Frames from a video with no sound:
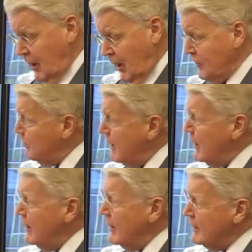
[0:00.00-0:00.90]
And to
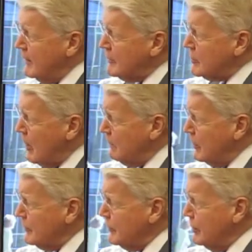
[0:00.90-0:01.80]
me, it is
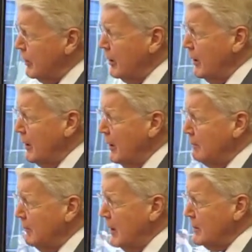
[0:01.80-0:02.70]
somewhat
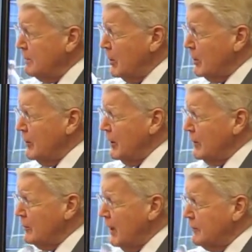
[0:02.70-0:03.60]

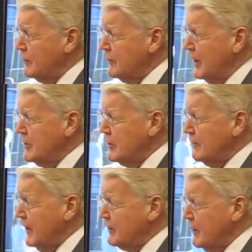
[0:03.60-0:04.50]
mind-boggling to have to face the
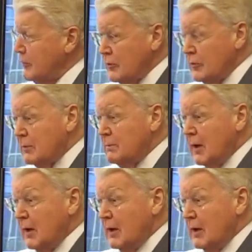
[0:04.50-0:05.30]
fact that Europe,